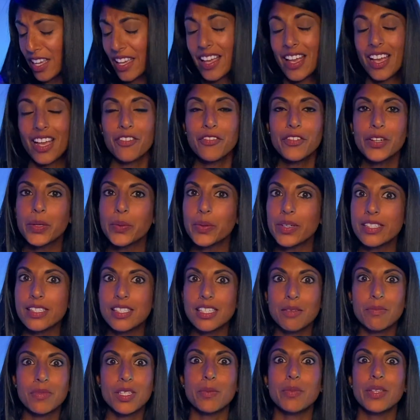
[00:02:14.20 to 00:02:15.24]
Everyone
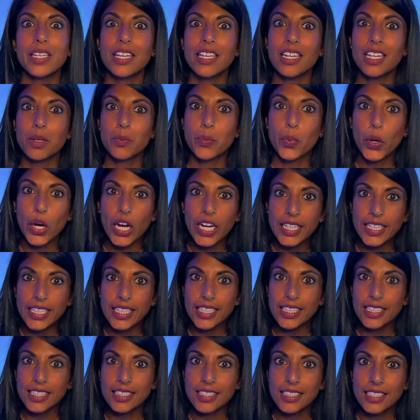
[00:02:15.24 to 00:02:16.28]
seemed to be getting
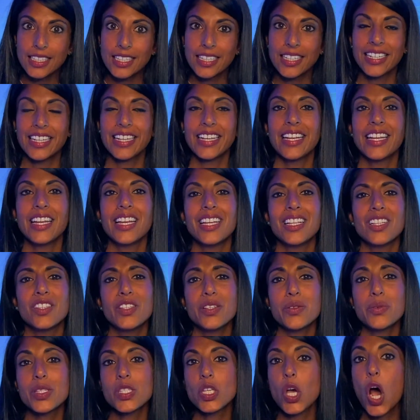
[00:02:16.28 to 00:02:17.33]
pregnant.
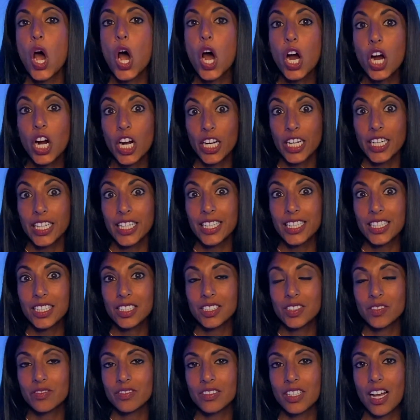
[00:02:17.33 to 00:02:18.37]
It was hard.
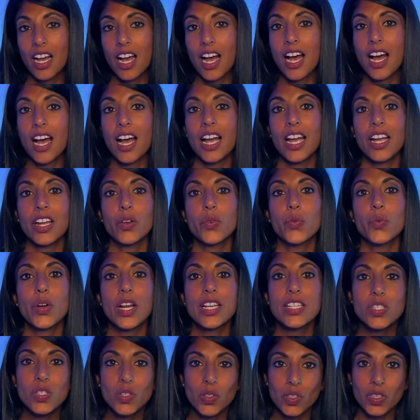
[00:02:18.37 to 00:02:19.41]
I
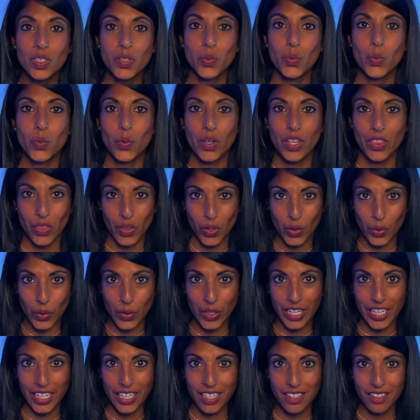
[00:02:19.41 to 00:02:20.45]
wrestled with the
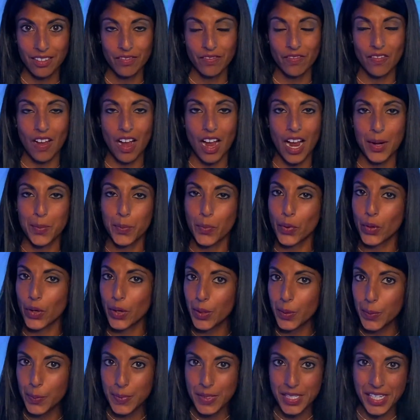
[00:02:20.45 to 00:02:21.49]
Lord. I
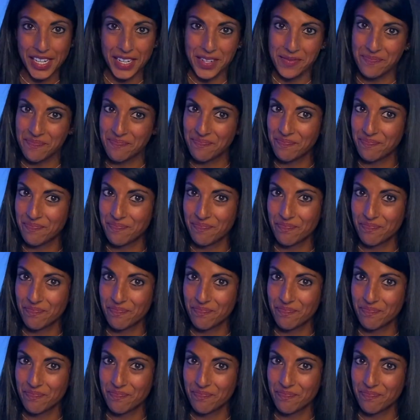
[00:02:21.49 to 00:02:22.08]
probed him.